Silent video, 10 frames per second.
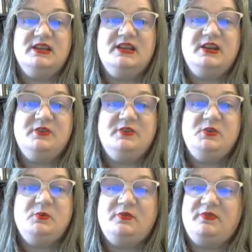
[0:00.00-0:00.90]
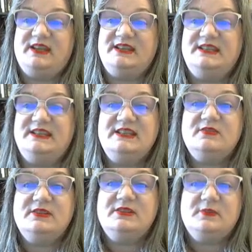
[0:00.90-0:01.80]
Here you will find
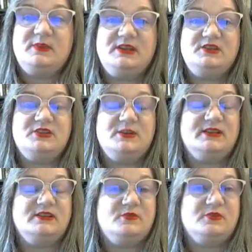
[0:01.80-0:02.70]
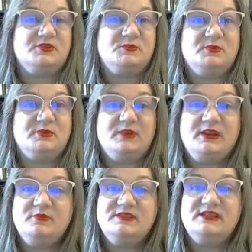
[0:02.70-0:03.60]
detailed information about the course
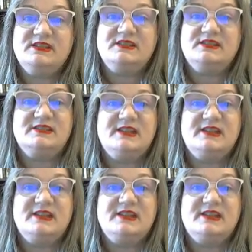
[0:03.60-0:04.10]
prerequisites,